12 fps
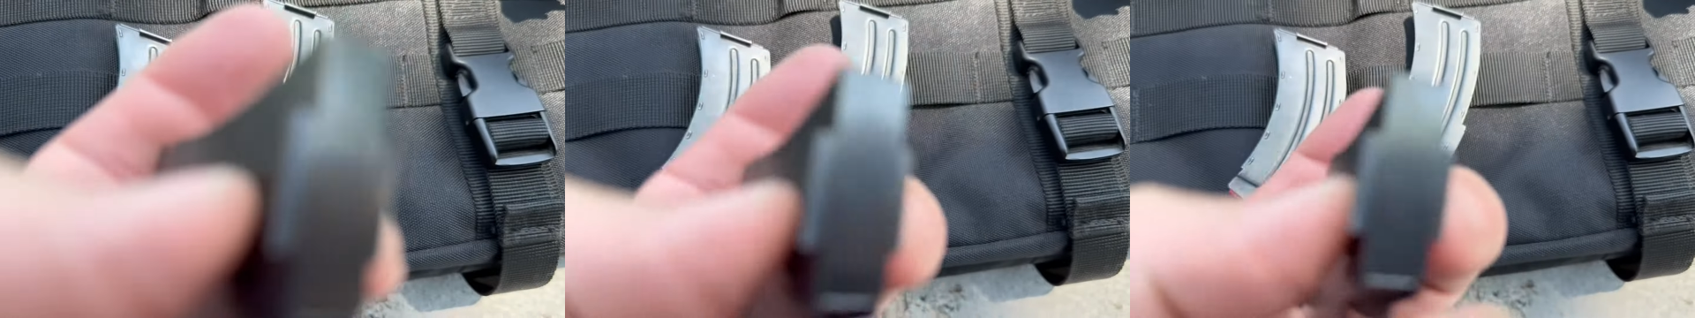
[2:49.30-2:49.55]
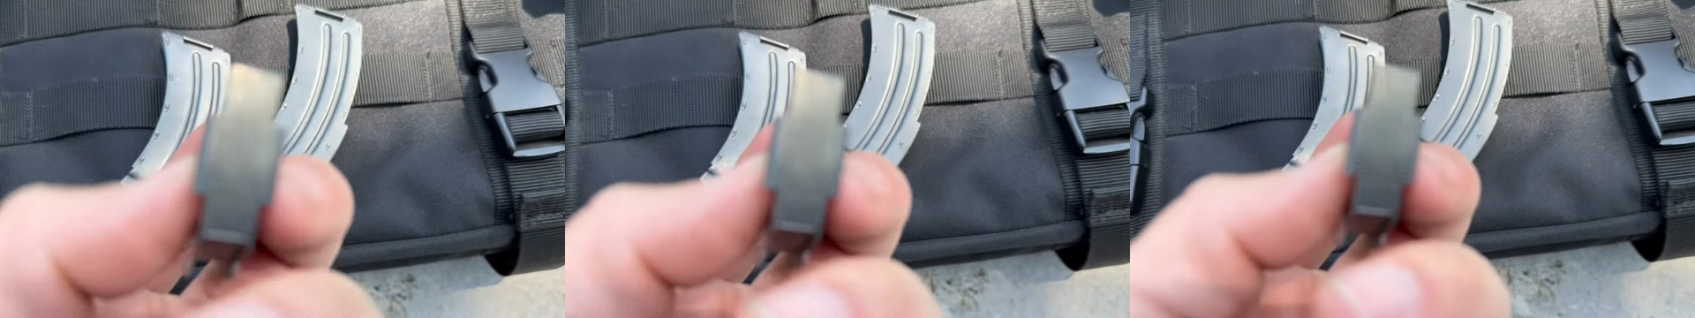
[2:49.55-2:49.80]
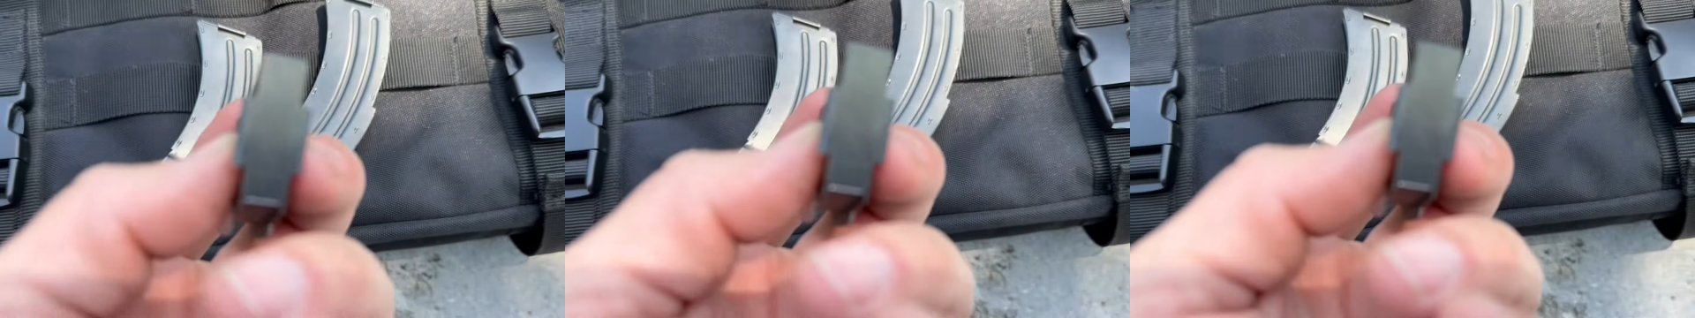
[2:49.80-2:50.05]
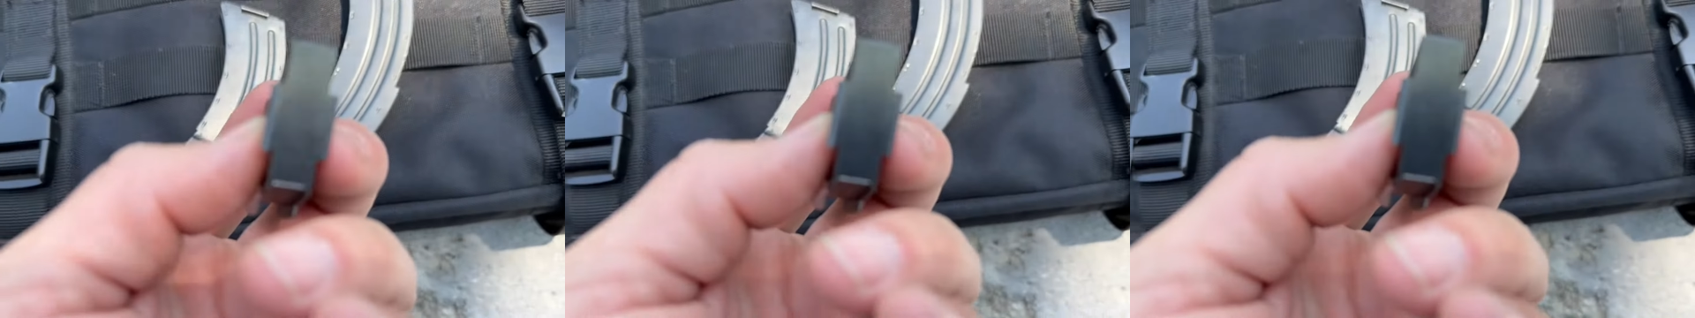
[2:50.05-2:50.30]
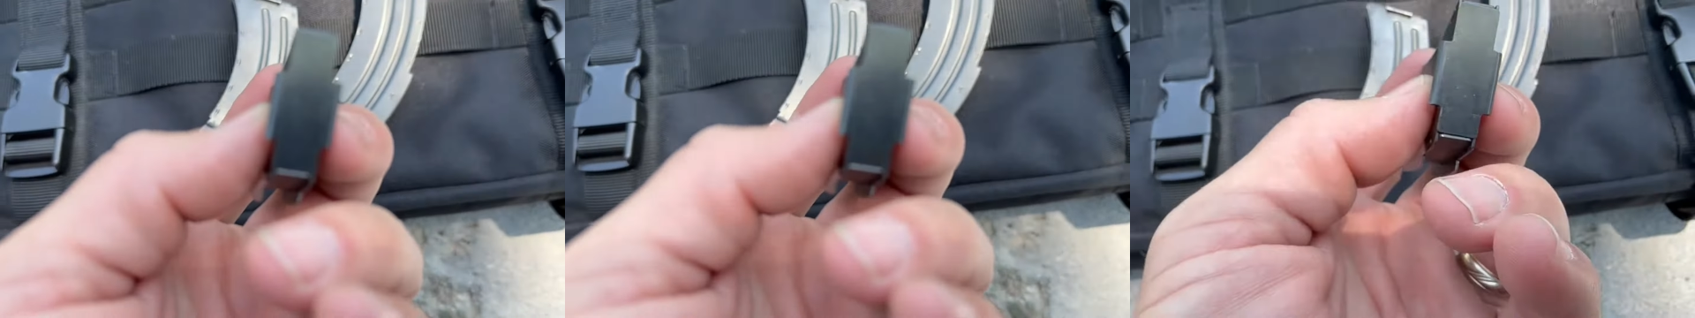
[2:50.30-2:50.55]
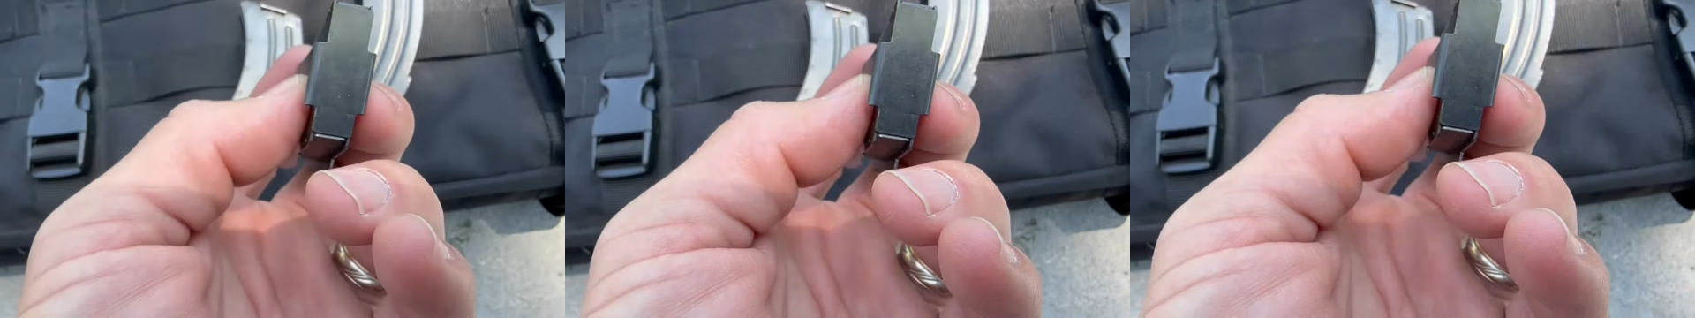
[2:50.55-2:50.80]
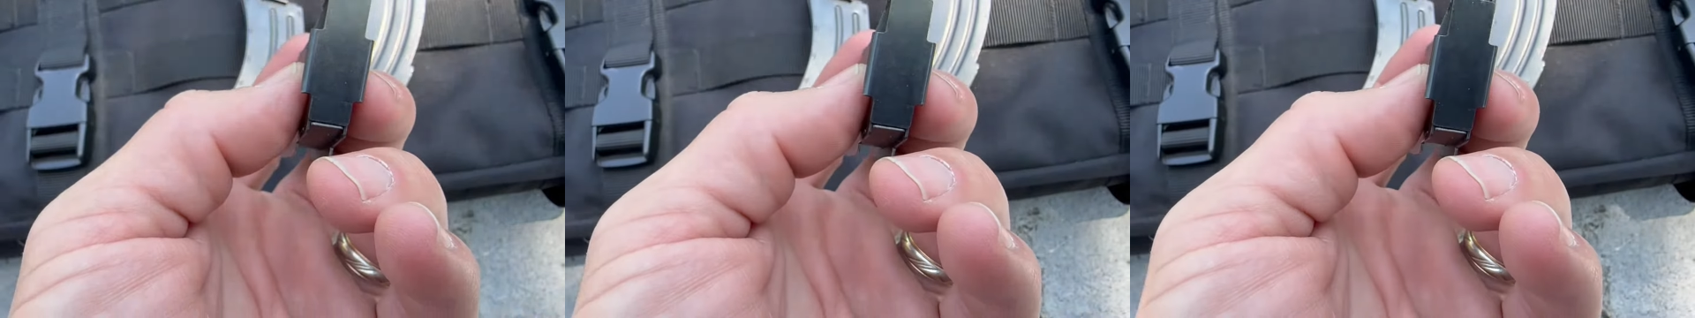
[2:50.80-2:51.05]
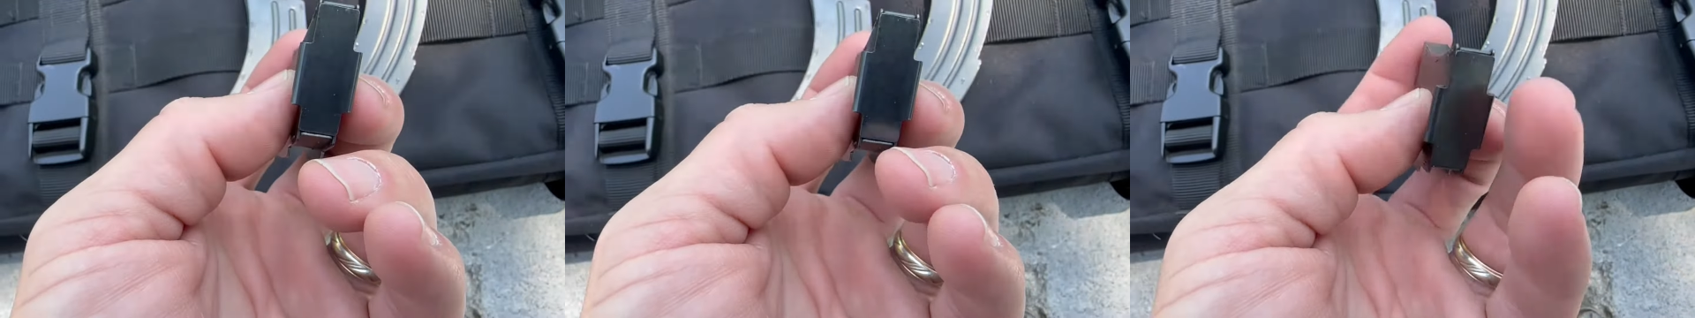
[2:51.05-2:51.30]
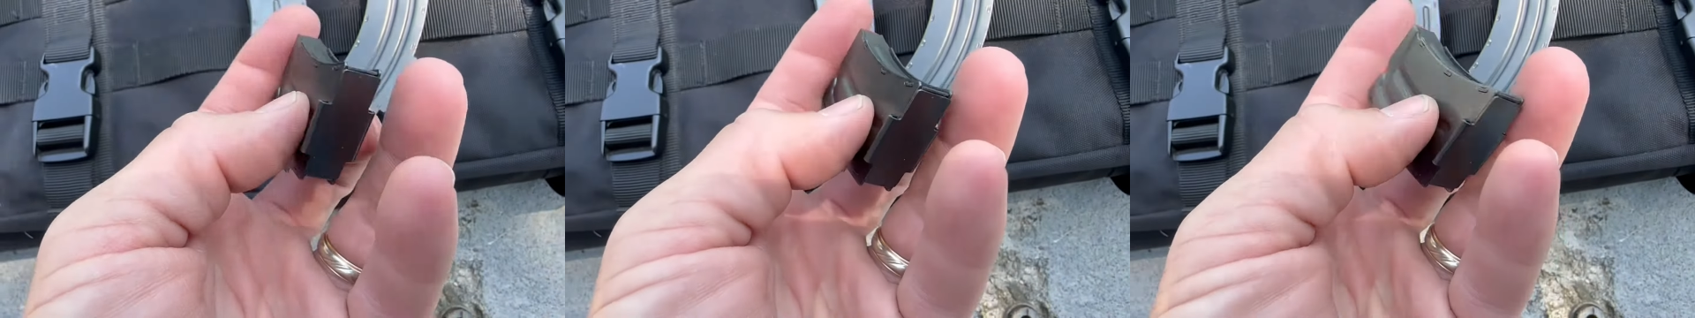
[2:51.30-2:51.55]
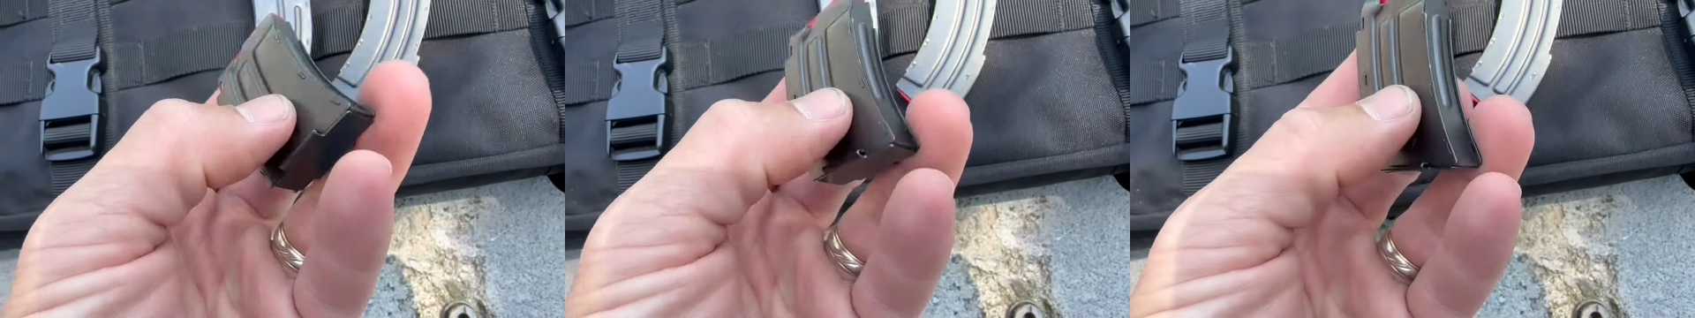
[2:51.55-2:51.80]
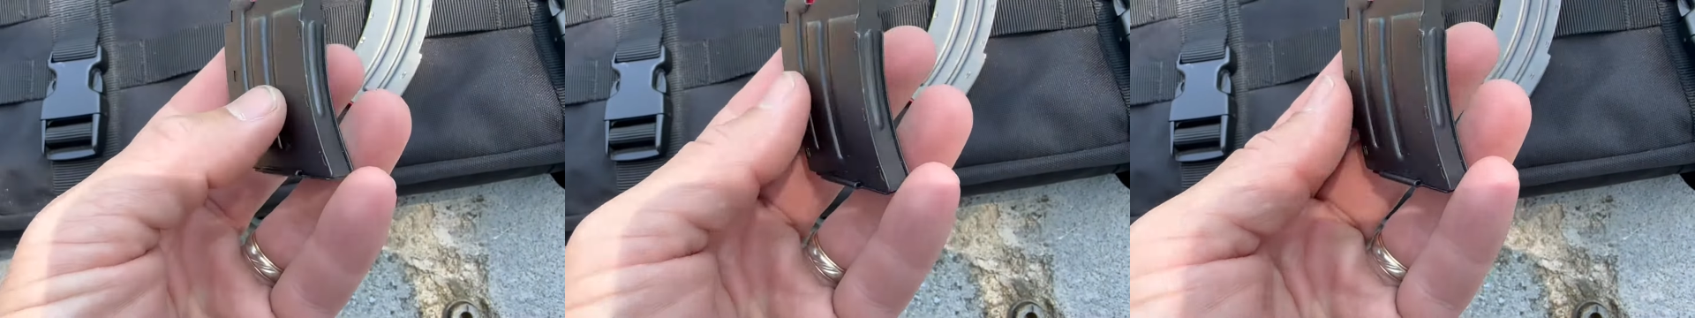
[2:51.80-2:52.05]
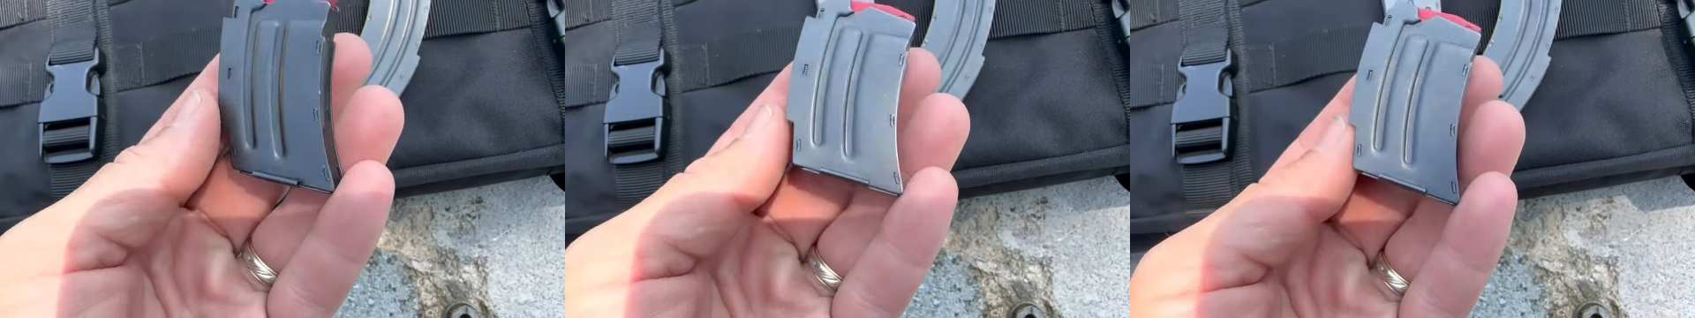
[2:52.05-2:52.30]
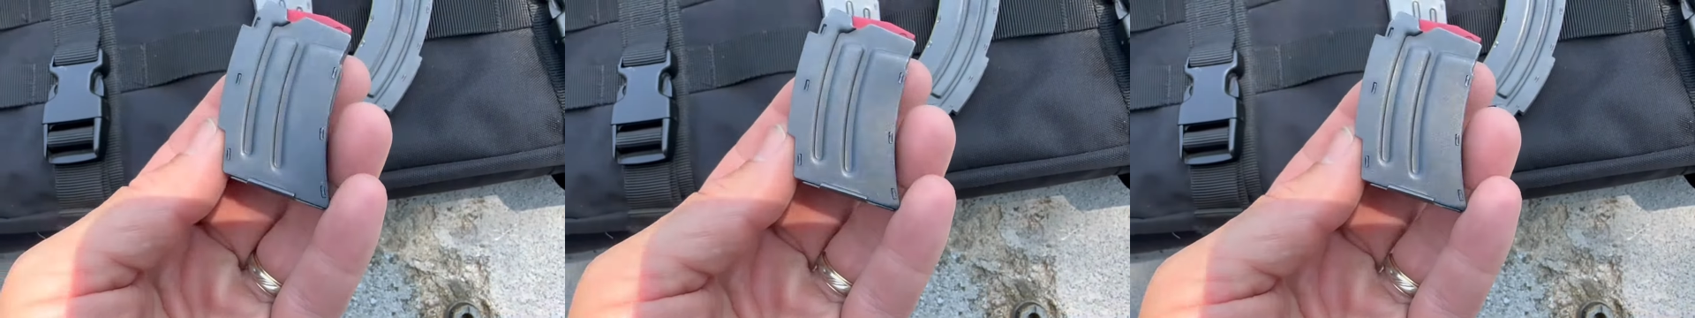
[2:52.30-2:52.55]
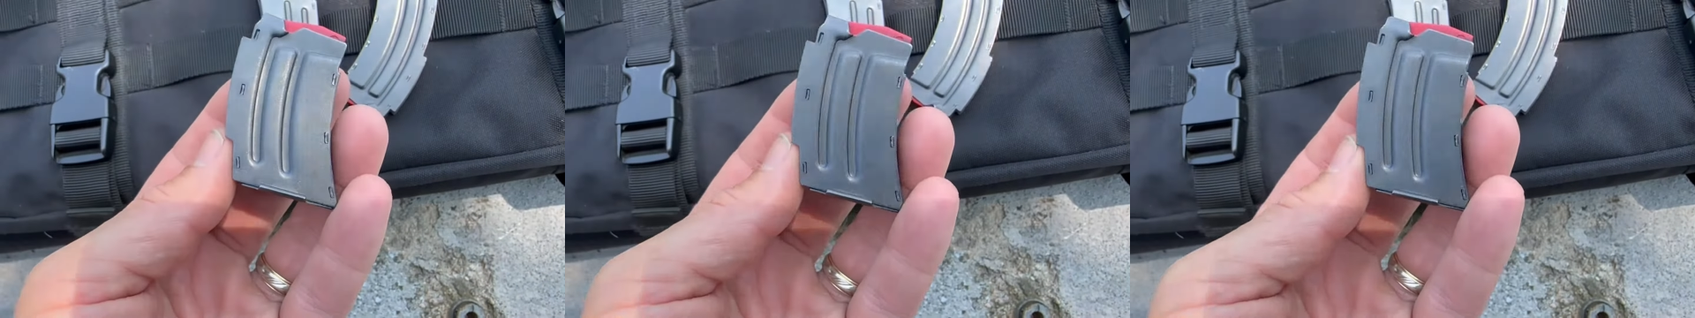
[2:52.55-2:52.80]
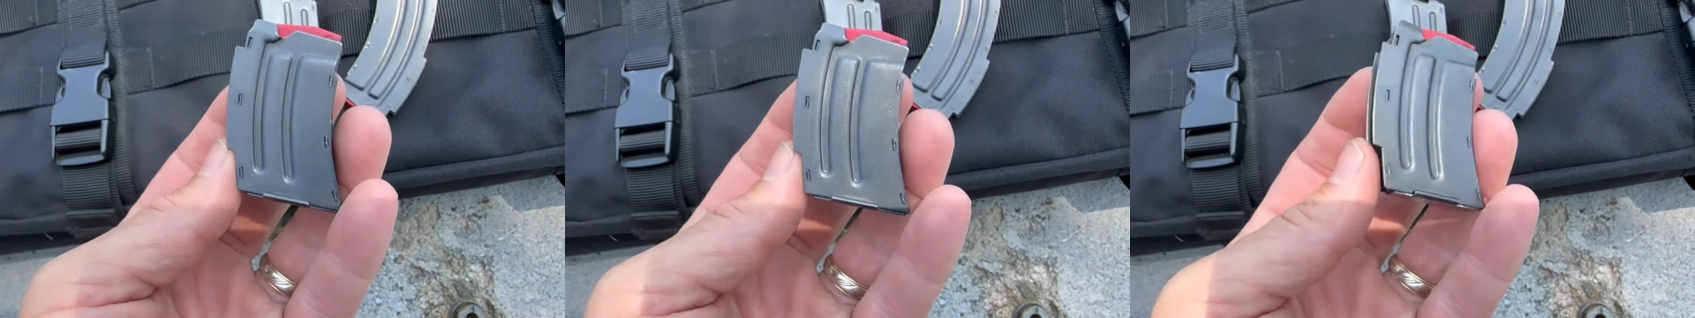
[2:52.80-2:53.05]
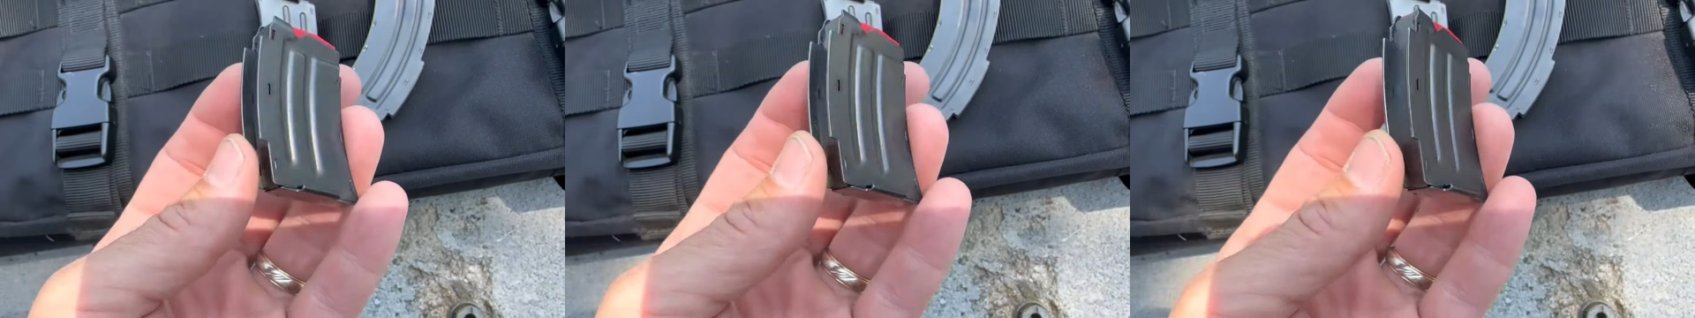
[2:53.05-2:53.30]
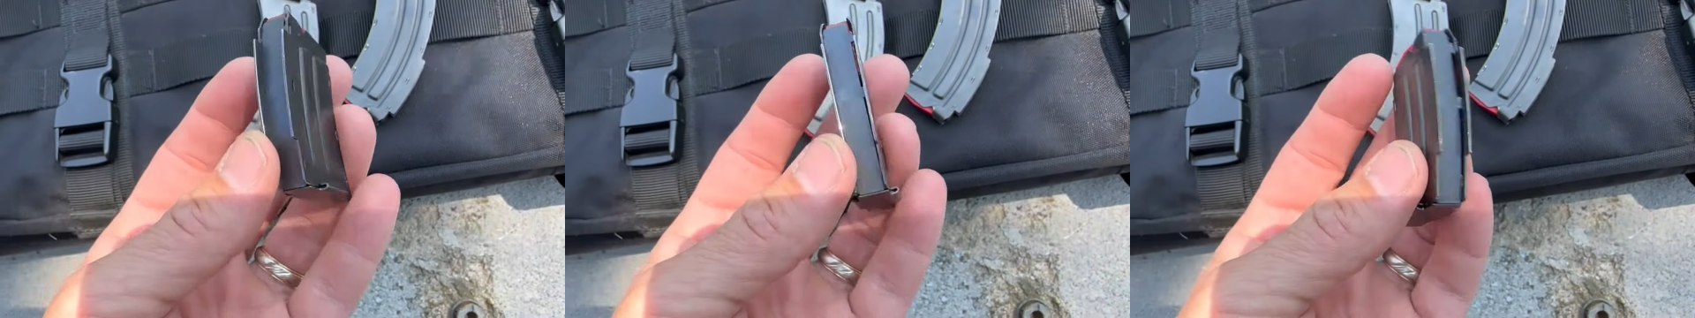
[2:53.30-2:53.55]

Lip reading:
(no speaker visible)